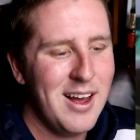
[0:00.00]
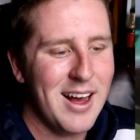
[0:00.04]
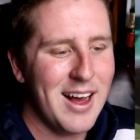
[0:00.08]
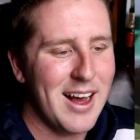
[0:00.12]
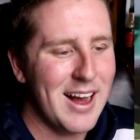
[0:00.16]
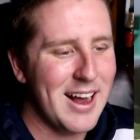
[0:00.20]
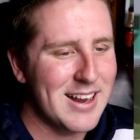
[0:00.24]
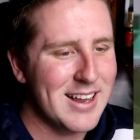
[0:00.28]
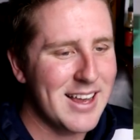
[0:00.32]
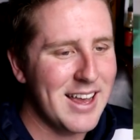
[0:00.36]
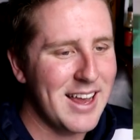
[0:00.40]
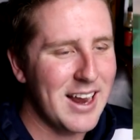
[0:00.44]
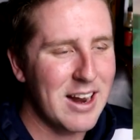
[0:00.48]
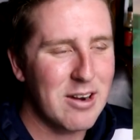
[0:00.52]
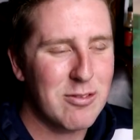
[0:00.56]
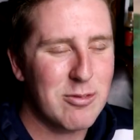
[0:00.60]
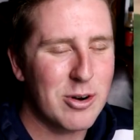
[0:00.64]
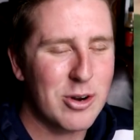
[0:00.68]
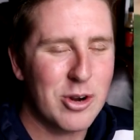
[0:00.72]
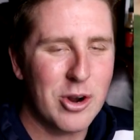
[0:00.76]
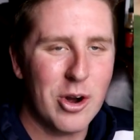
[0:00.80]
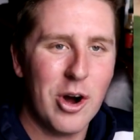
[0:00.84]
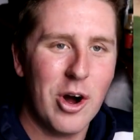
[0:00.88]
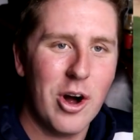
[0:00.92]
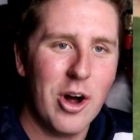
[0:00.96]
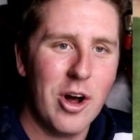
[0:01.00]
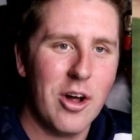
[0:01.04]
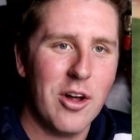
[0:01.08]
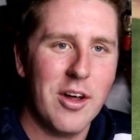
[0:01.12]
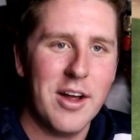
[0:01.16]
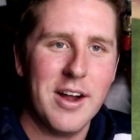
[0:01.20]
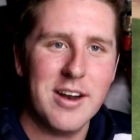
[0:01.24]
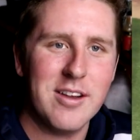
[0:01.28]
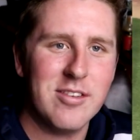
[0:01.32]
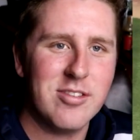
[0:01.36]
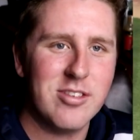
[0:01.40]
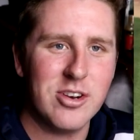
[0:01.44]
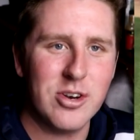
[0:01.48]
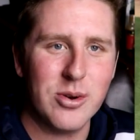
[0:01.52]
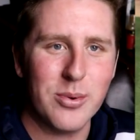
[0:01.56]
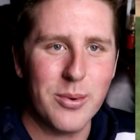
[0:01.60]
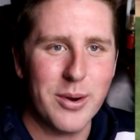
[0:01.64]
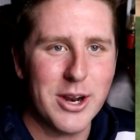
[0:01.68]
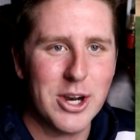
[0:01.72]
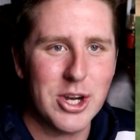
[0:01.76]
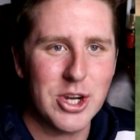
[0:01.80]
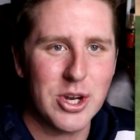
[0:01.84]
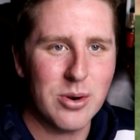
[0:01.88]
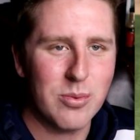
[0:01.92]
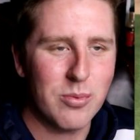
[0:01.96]
I can't recall any
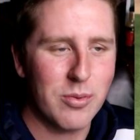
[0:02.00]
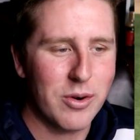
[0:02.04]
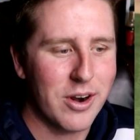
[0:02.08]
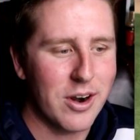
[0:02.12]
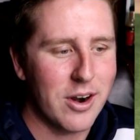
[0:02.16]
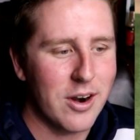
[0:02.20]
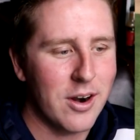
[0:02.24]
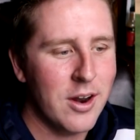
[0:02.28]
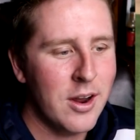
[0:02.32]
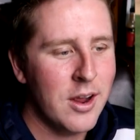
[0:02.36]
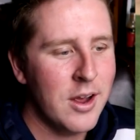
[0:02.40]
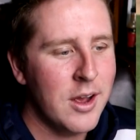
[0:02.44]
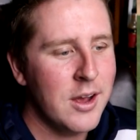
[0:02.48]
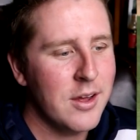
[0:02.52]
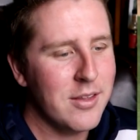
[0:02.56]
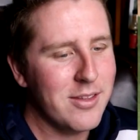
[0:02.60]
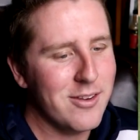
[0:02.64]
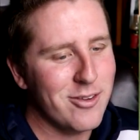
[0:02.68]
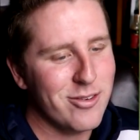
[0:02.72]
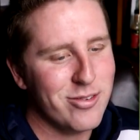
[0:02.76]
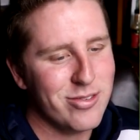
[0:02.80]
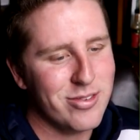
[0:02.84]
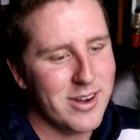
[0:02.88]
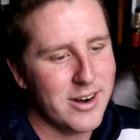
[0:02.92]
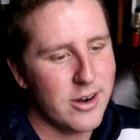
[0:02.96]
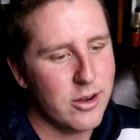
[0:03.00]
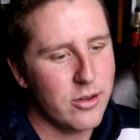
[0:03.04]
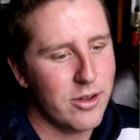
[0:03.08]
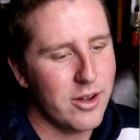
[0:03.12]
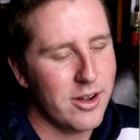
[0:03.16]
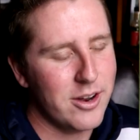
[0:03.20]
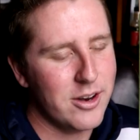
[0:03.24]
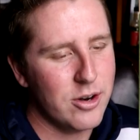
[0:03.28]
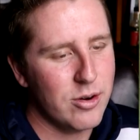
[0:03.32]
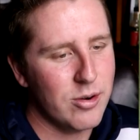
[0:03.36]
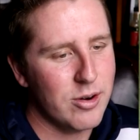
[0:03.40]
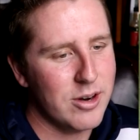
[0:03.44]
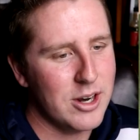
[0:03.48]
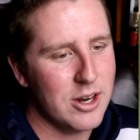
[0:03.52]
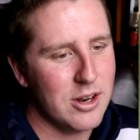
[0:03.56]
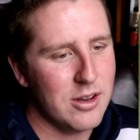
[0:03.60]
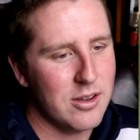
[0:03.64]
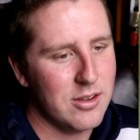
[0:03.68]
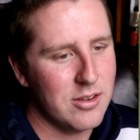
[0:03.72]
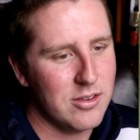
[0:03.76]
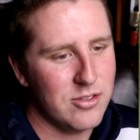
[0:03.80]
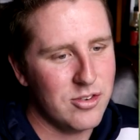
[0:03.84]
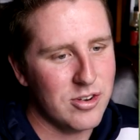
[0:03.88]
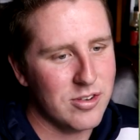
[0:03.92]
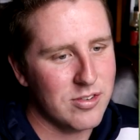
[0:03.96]
situation where they're settled under
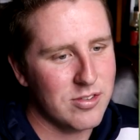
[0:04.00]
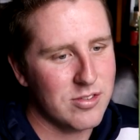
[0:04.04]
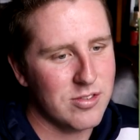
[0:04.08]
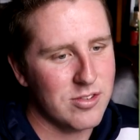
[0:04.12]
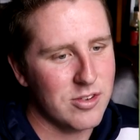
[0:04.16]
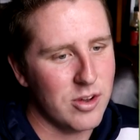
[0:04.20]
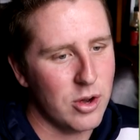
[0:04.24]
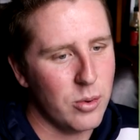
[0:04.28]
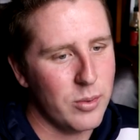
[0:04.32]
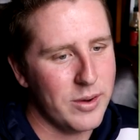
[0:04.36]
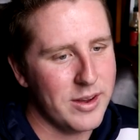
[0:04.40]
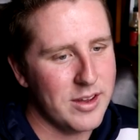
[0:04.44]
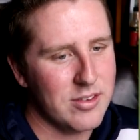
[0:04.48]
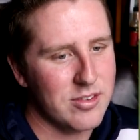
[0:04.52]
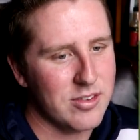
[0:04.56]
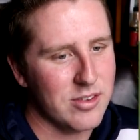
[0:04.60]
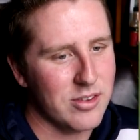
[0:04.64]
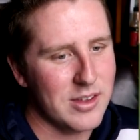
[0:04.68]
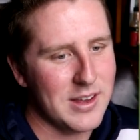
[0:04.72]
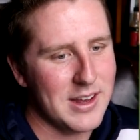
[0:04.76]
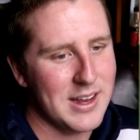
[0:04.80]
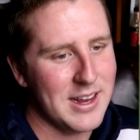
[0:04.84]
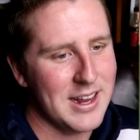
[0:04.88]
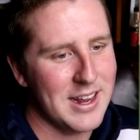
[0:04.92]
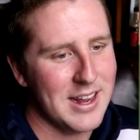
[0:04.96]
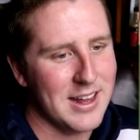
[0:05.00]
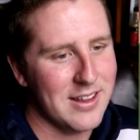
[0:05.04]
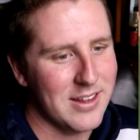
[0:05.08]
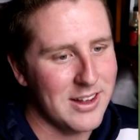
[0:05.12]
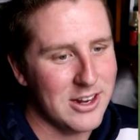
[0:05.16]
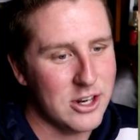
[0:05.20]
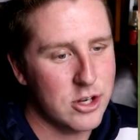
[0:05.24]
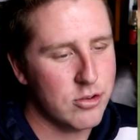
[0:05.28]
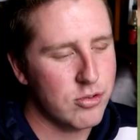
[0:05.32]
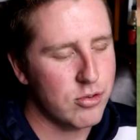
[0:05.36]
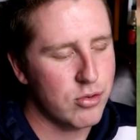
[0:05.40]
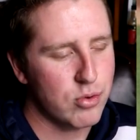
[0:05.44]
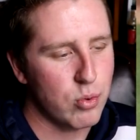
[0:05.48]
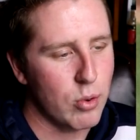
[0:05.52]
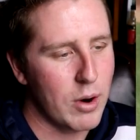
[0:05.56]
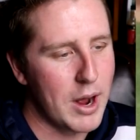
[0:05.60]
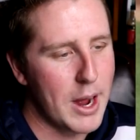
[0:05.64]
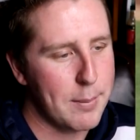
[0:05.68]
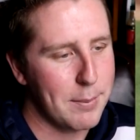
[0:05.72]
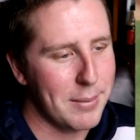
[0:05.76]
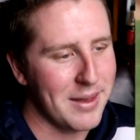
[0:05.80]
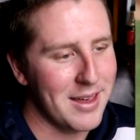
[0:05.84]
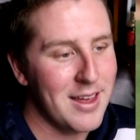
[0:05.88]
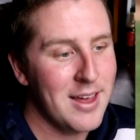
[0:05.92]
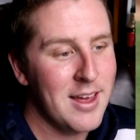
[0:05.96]
it just so easily and they just
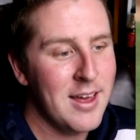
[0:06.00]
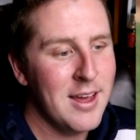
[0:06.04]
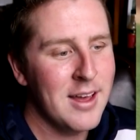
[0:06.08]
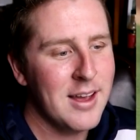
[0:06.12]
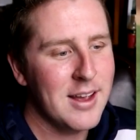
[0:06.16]
drop it.